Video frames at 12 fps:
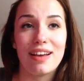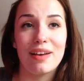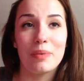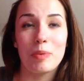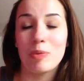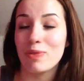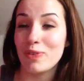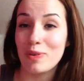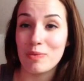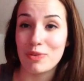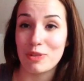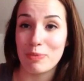we
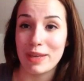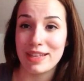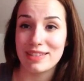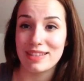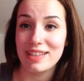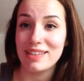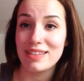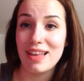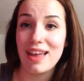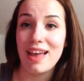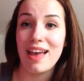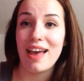performed all the pieces
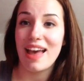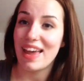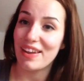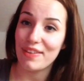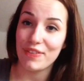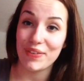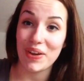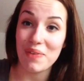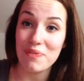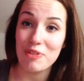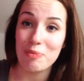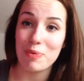and I feel
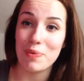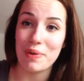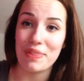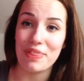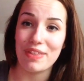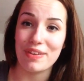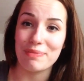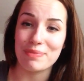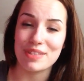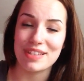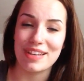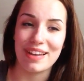comfortable with them,
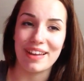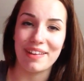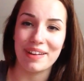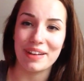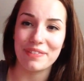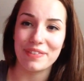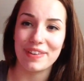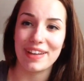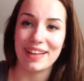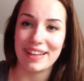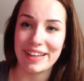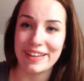and I feel
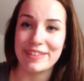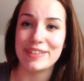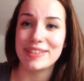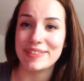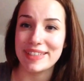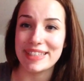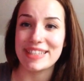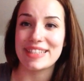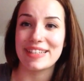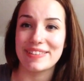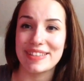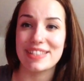like I can do it.
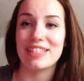So